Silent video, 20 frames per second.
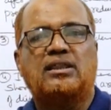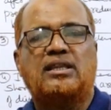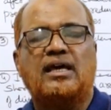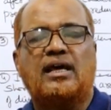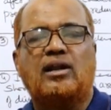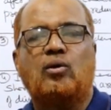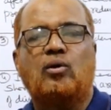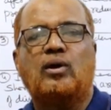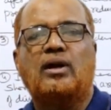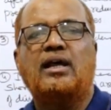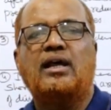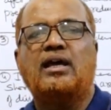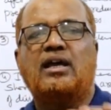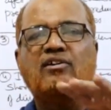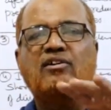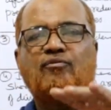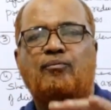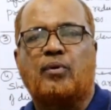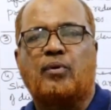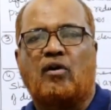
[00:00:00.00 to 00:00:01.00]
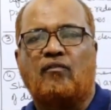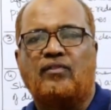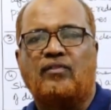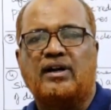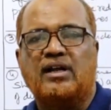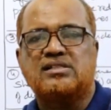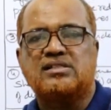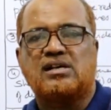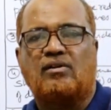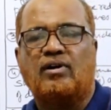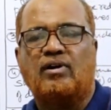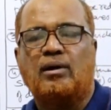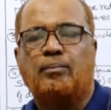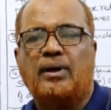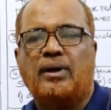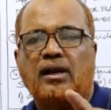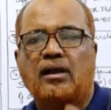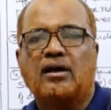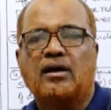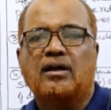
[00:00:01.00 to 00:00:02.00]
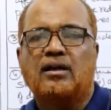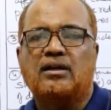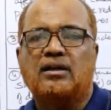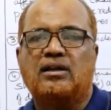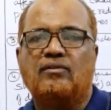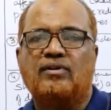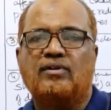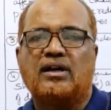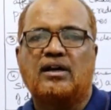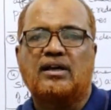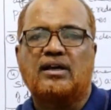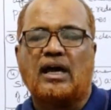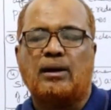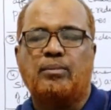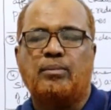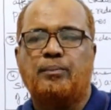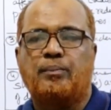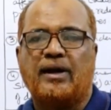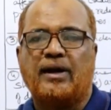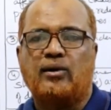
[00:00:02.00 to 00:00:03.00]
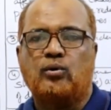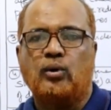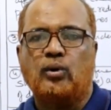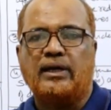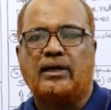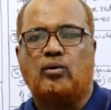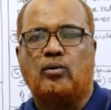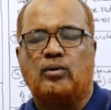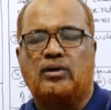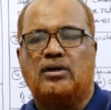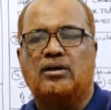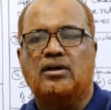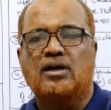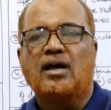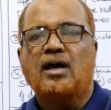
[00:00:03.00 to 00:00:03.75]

then only if profit is available, dividend can be paid to equity.